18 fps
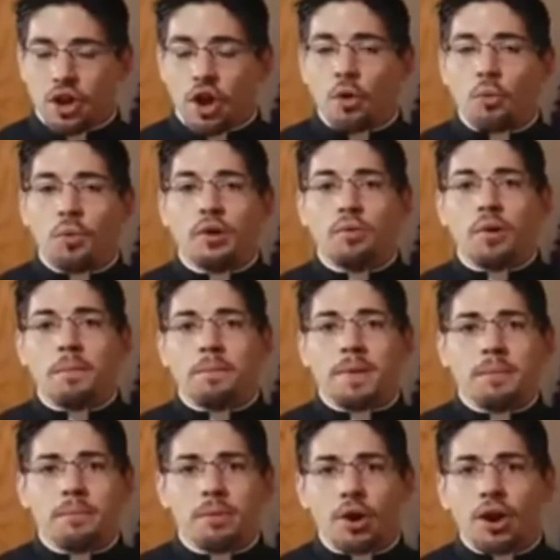We
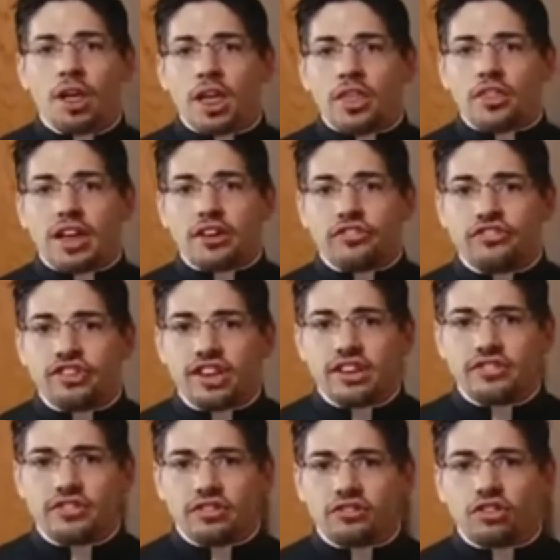remember that
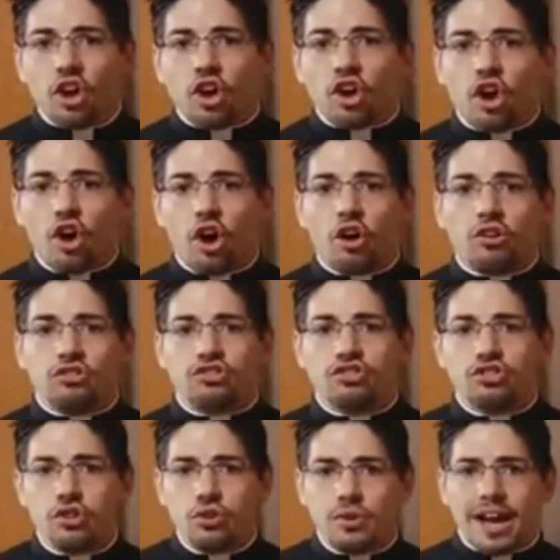Jesus calls
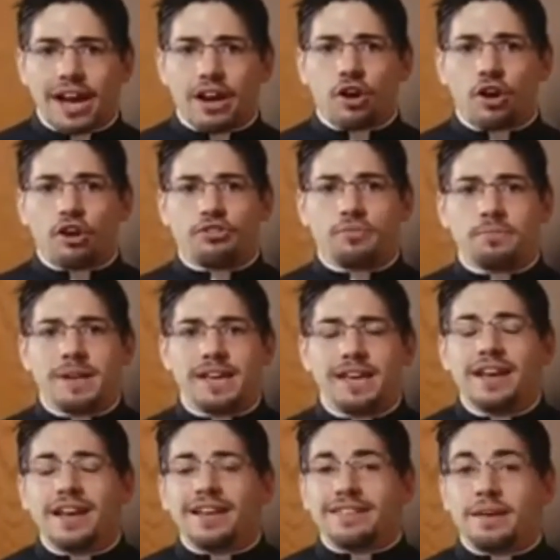you and calls me
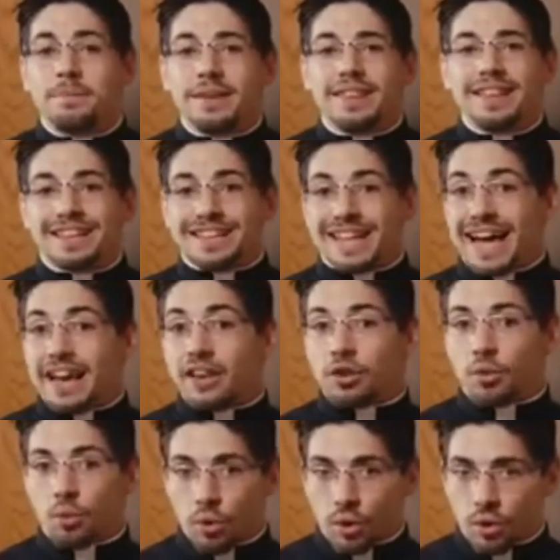to be the light of the
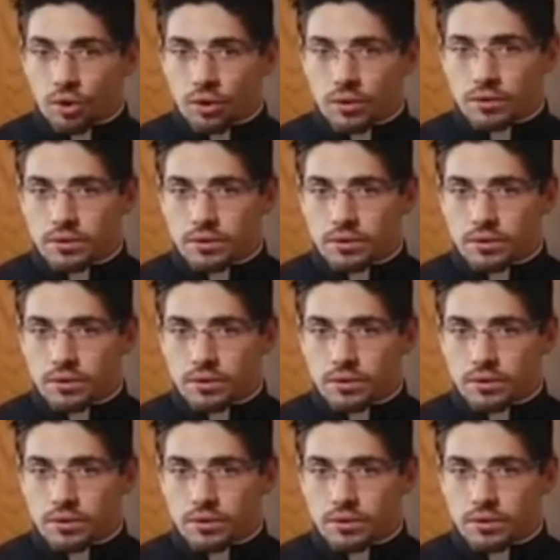world,